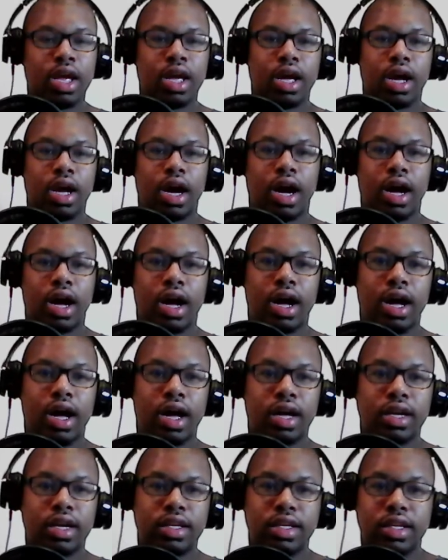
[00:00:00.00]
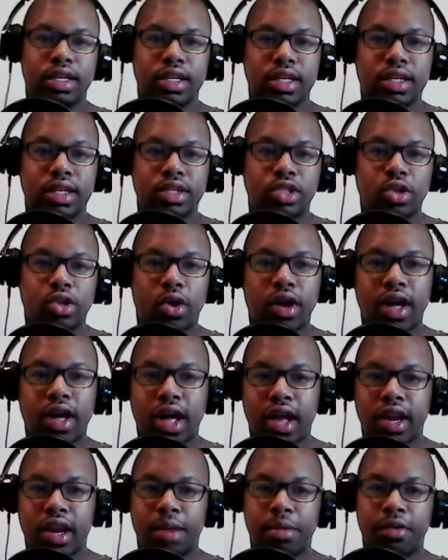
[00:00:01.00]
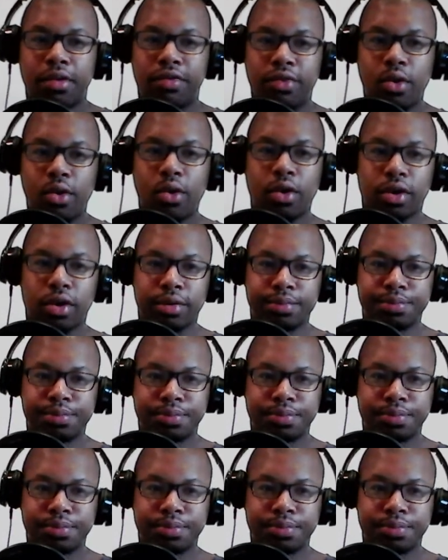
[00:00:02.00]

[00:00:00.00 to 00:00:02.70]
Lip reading: Uh, Storyline number 4.